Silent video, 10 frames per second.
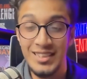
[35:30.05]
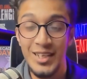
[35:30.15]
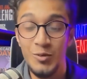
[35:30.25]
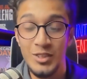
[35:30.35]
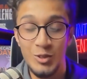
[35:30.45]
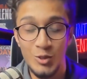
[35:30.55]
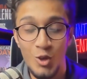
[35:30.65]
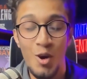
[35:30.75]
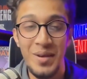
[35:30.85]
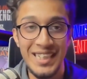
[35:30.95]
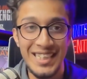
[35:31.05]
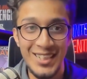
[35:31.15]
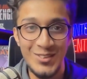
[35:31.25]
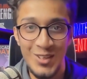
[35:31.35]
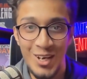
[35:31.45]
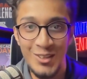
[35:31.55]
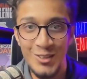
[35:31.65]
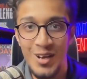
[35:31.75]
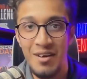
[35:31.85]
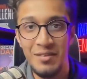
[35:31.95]
it was so amazing to talk to you,
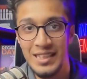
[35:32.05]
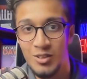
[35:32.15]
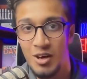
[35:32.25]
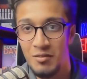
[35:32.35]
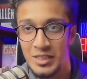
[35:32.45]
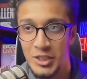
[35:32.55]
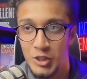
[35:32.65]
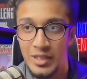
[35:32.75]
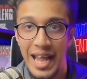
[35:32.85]
having this conversation.